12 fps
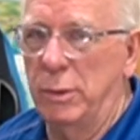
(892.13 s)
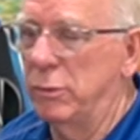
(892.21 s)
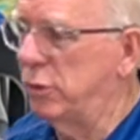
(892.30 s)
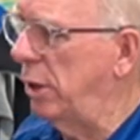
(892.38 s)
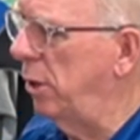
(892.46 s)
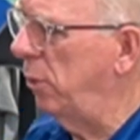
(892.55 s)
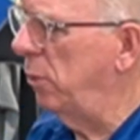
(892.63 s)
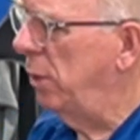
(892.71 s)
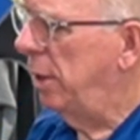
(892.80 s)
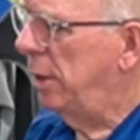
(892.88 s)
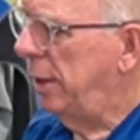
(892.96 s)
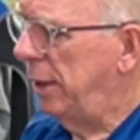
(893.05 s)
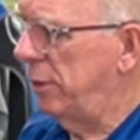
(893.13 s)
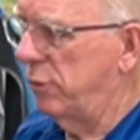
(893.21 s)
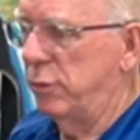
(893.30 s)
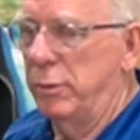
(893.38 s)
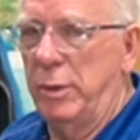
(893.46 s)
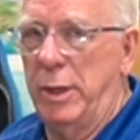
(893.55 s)
So
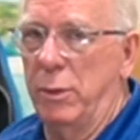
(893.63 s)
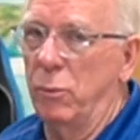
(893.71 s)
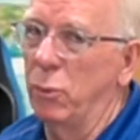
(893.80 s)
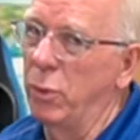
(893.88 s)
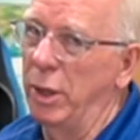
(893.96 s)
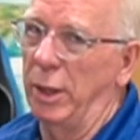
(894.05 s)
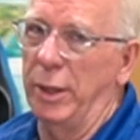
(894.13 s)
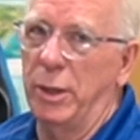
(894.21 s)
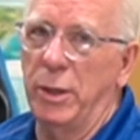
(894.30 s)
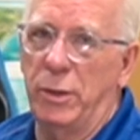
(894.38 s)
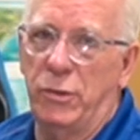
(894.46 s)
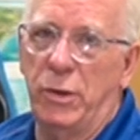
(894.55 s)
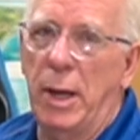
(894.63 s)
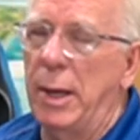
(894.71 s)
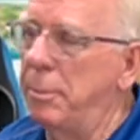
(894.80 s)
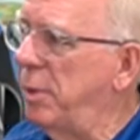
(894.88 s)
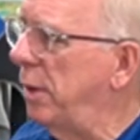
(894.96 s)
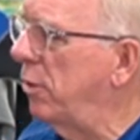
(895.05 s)
it's in really good
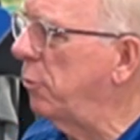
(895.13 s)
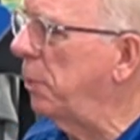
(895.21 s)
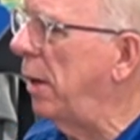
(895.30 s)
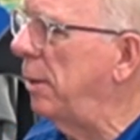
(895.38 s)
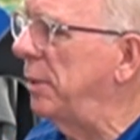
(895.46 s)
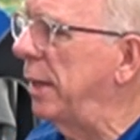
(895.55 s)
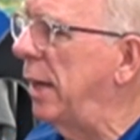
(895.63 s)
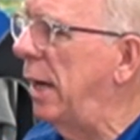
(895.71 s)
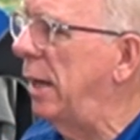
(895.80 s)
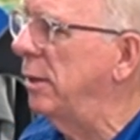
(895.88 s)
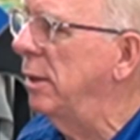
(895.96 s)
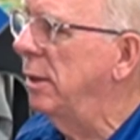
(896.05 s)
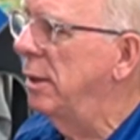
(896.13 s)
shape, and it's probably got